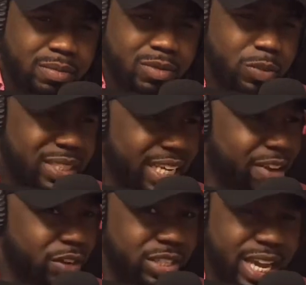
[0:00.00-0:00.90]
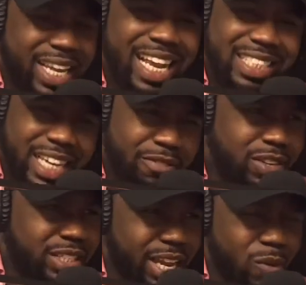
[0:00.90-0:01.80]
You may say every day? Yes, every
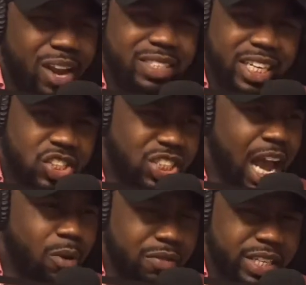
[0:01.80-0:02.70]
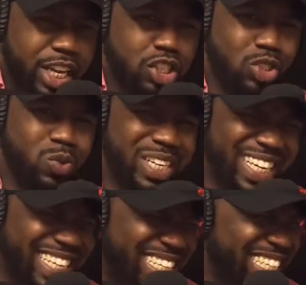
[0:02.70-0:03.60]
day. Why do you take a shower every day? Because you want to
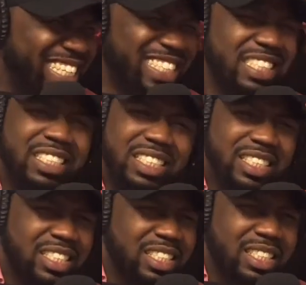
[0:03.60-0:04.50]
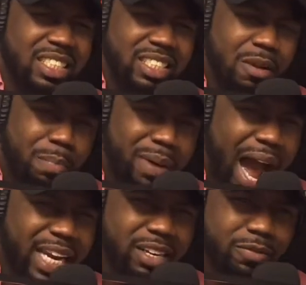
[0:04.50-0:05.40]
cleanse your
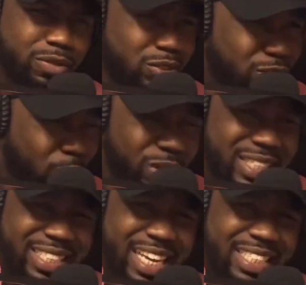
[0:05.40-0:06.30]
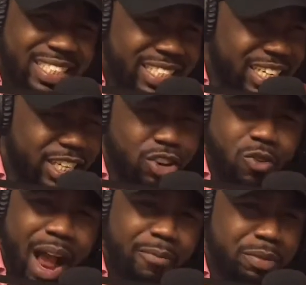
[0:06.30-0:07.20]
body of dirt and dead skin in the
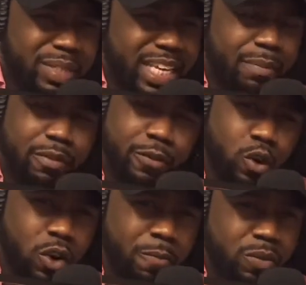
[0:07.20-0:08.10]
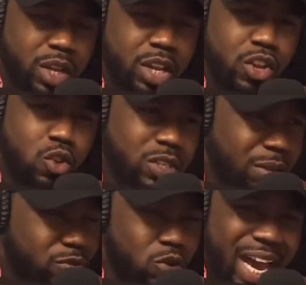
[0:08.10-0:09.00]
ground from the day before. You
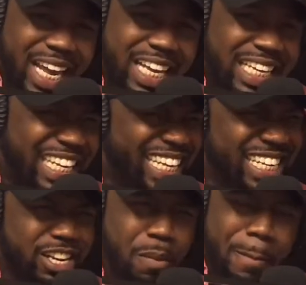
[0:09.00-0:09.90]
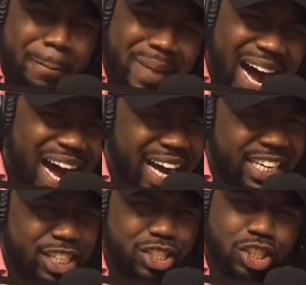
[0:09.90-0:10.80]
got to clean your mind
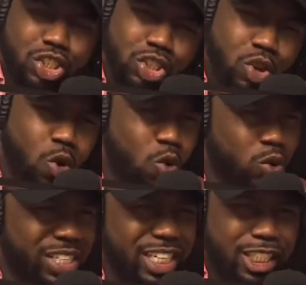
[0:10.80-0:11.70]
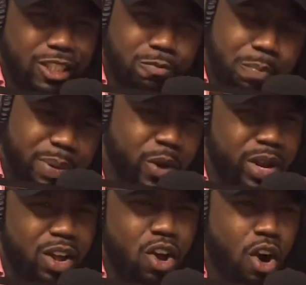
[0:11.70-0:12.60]
and your soul, your
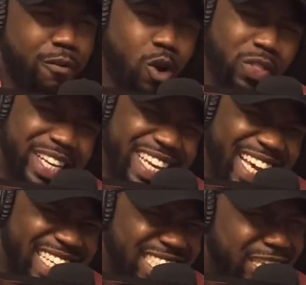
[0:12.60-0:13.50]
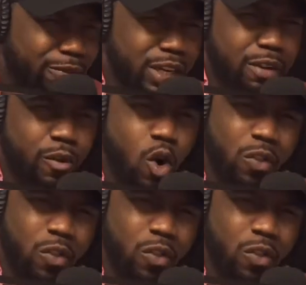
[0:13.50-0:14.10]
spirit of all the negativity, of all